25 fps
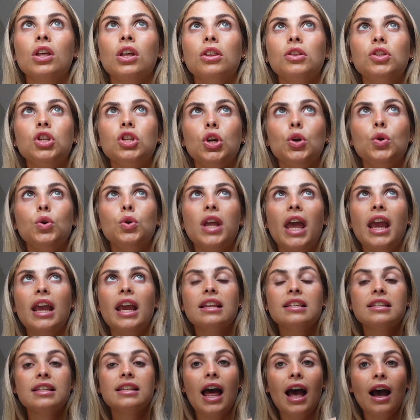2
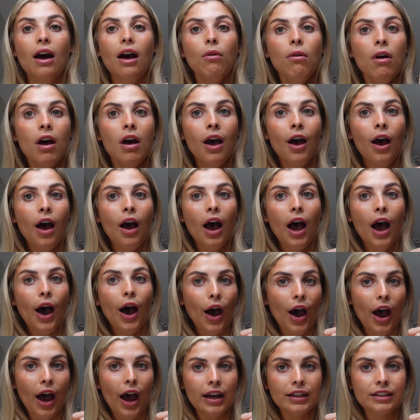days now,
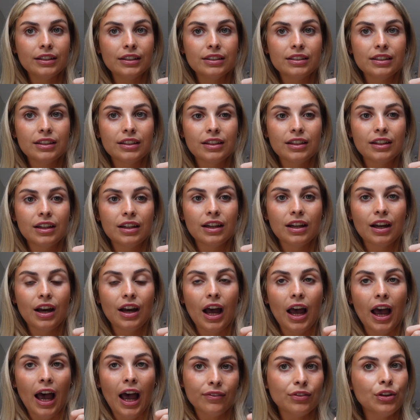and
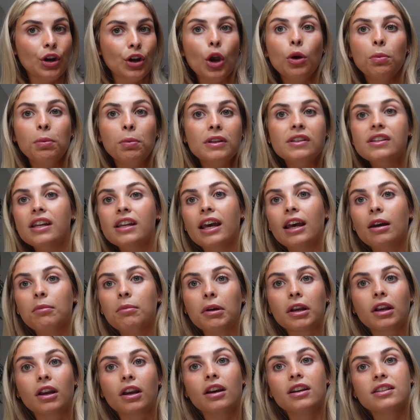I haven't opened it
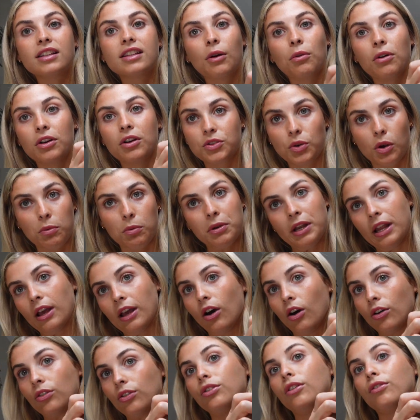because I wanted to open it
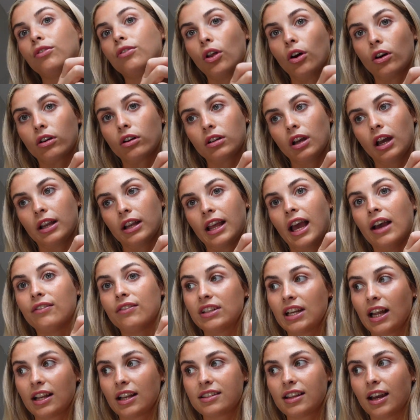on the vlog and I
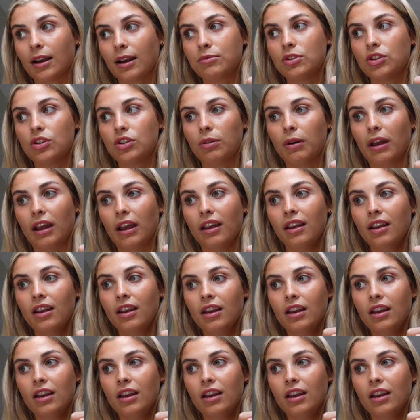haven't had time to do it.